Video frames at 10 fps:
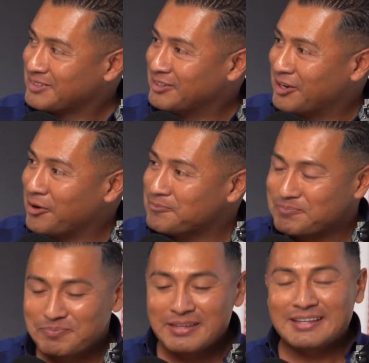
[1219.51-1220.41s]
you know
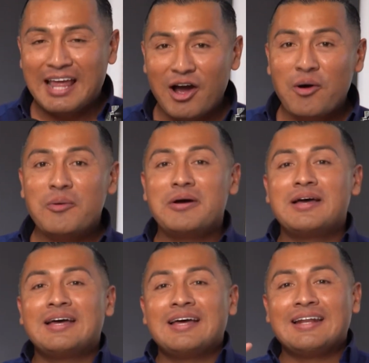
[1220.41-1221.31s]
now
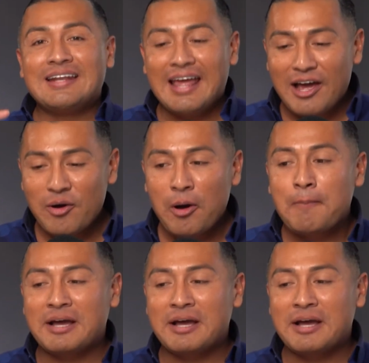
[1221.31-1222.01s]
now